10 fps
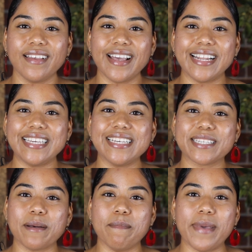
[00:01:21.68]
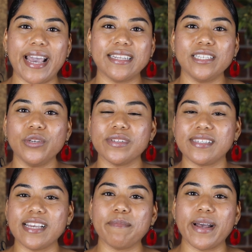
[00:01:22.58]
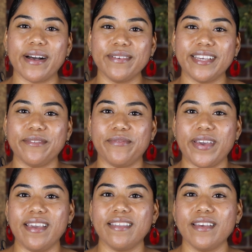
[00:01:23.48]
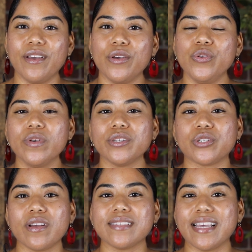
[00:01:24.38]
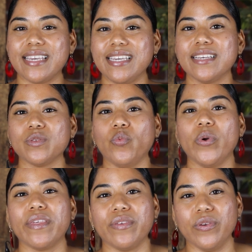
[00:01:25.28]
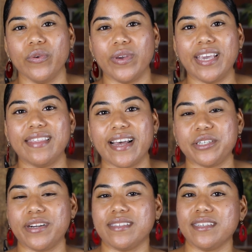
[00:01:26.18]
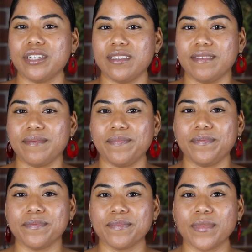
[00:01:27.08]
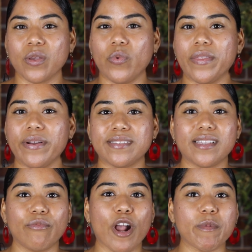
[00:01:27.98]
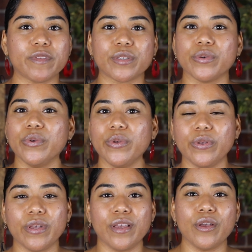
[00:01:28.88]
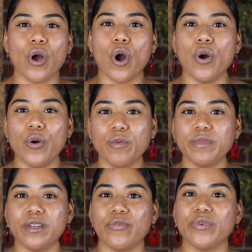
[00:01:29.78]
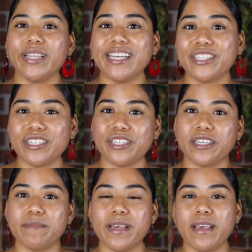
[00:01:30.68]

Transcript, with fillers: and He is commanding you to step out in faith, you can trust that He is with you in that transition. Whether it's in the realm of school, home, relationship,